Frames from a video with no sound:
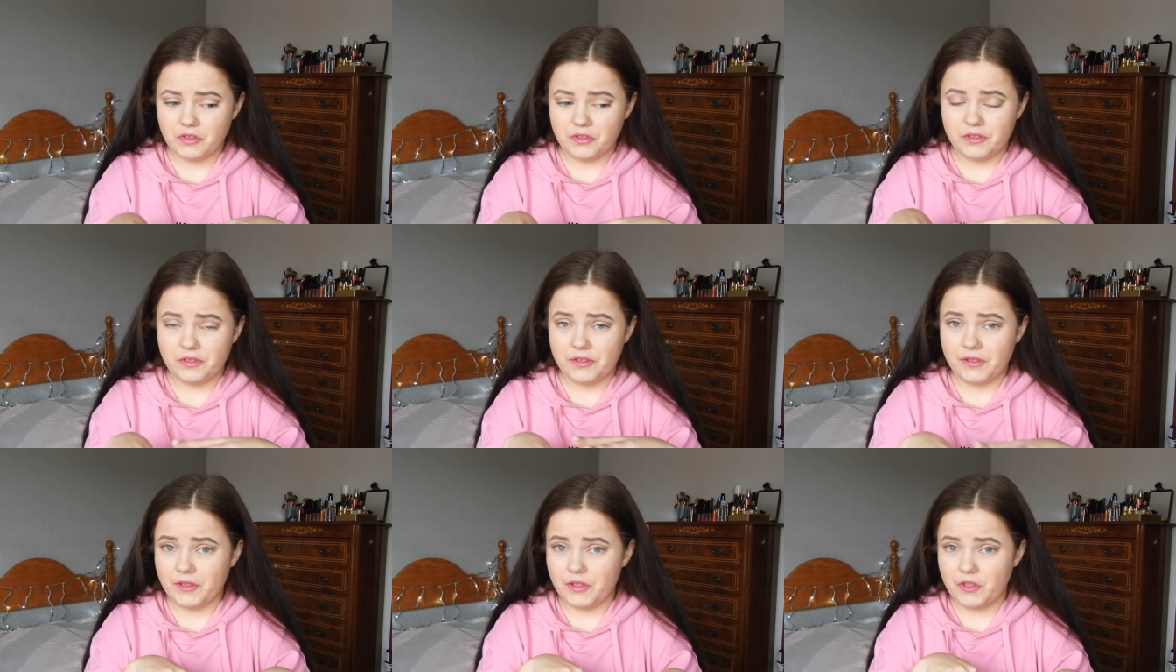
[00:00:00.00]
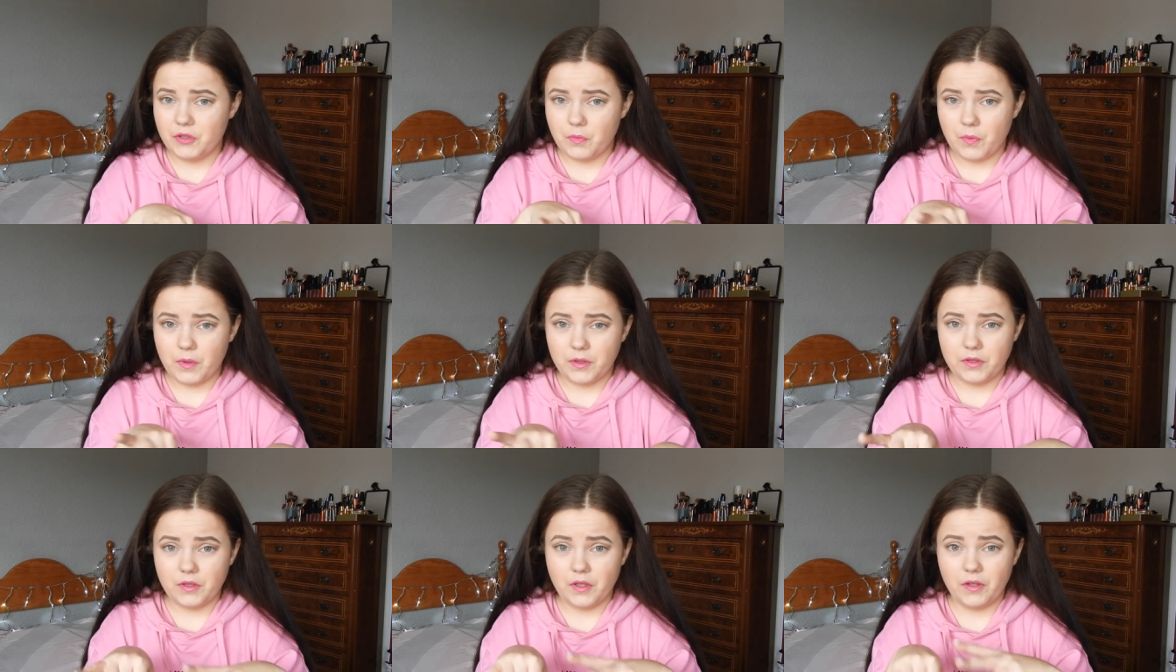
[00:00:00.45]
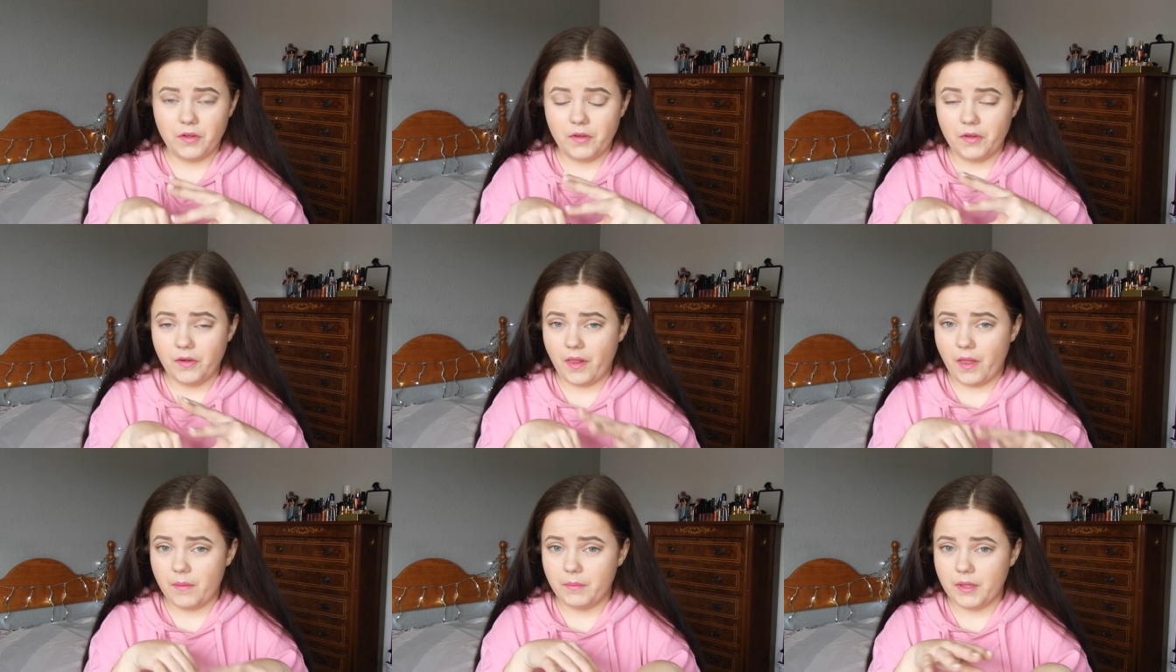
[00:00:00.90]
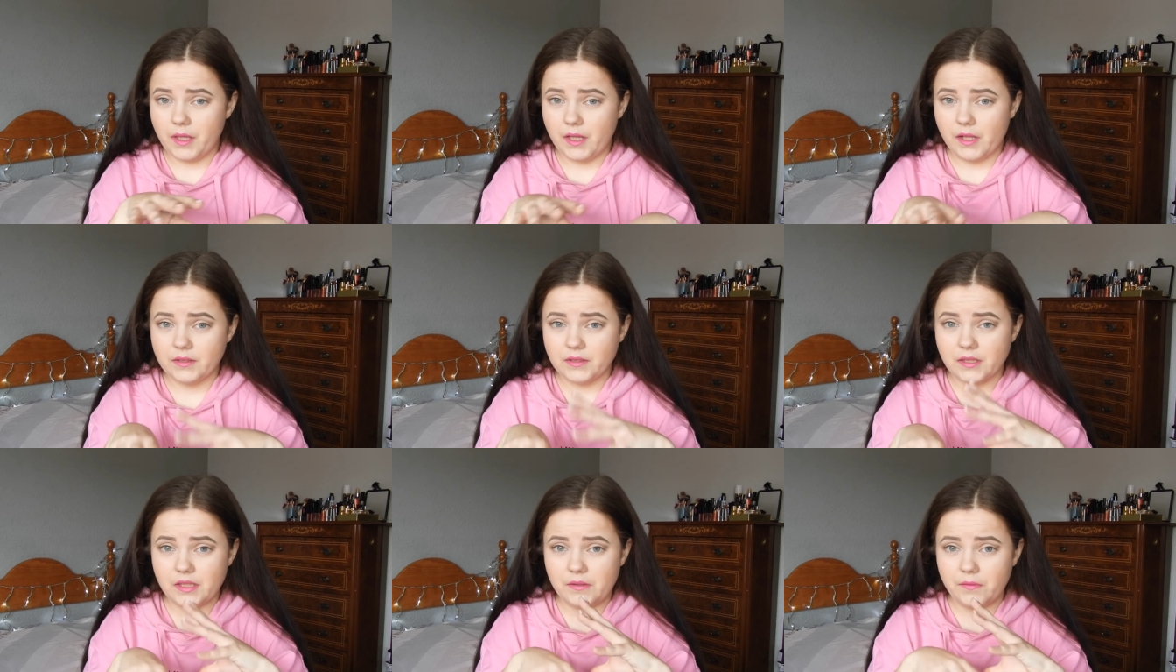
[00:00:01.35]
just search what other
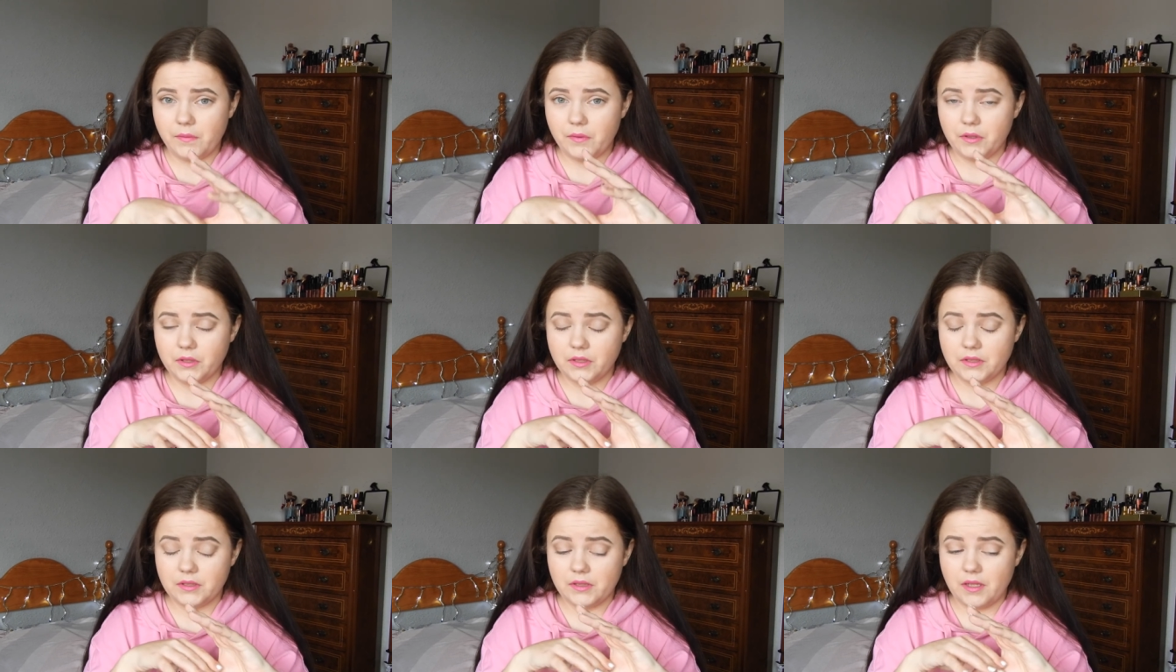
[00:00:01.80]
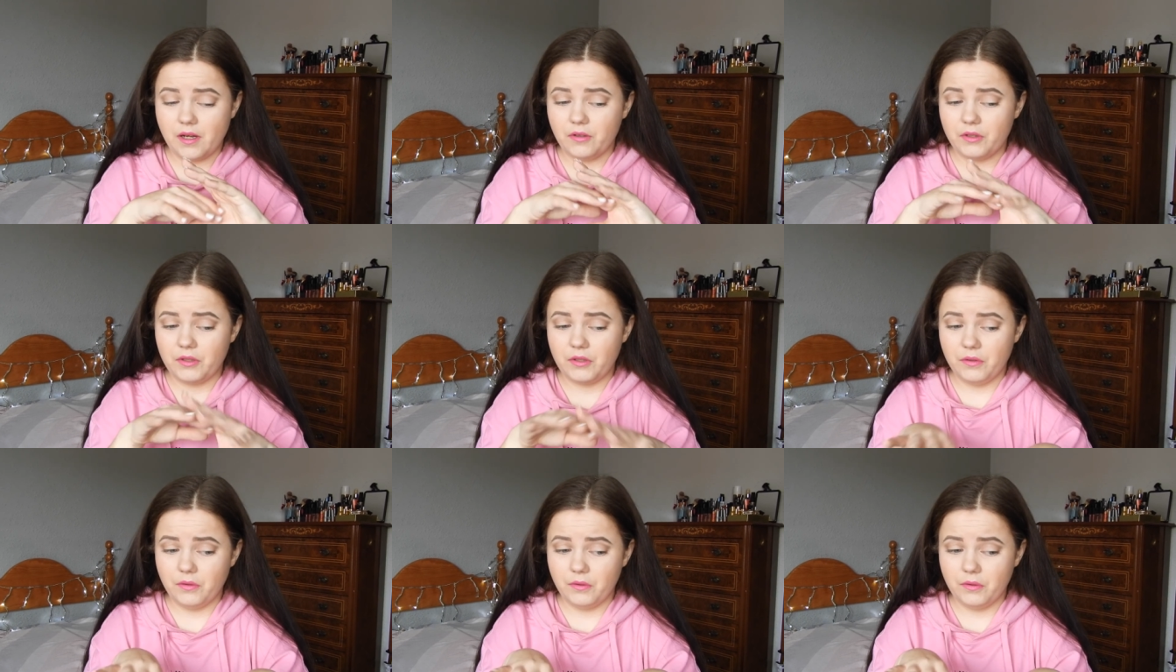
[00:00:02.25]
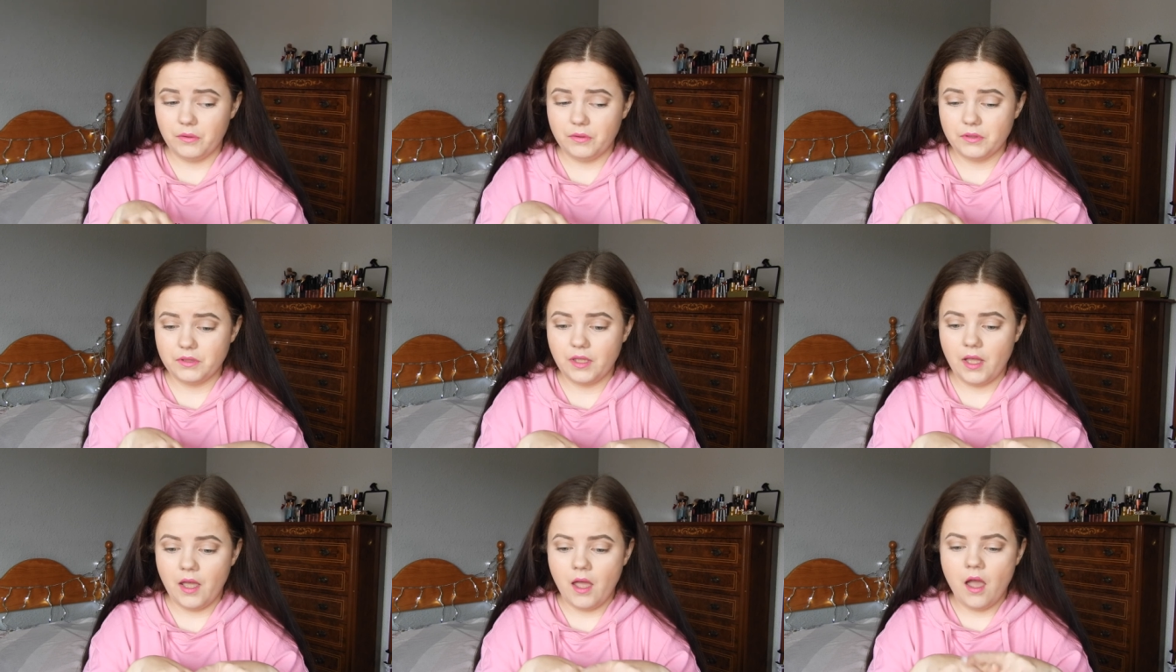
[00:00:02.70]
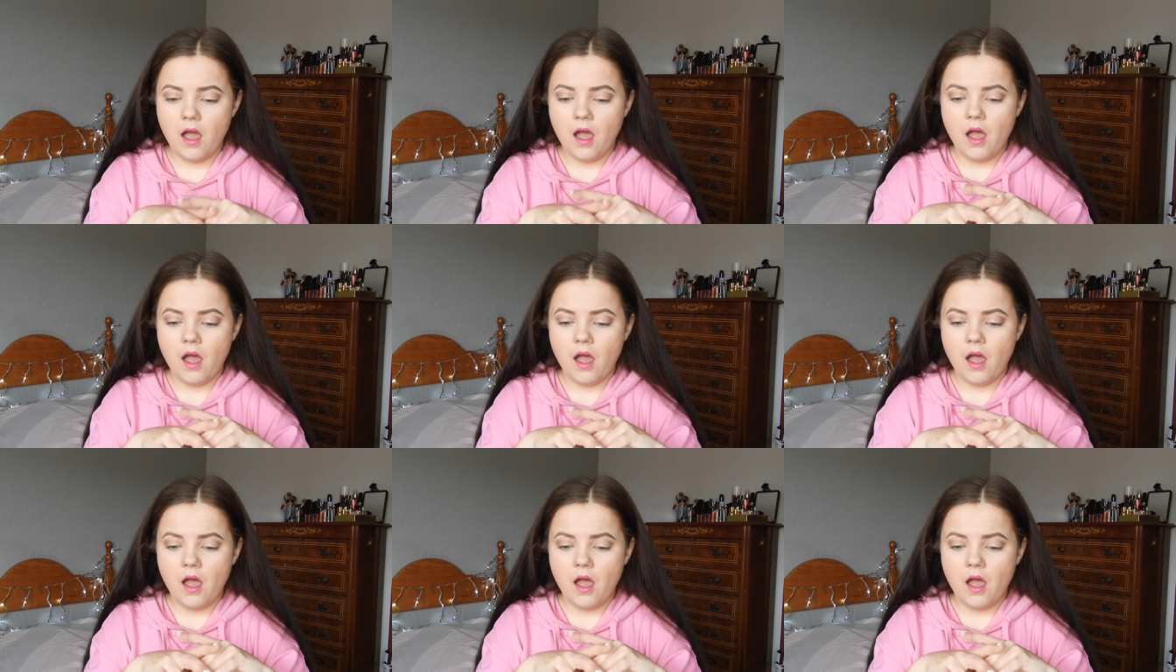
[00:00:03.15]
thumbnails keywords are used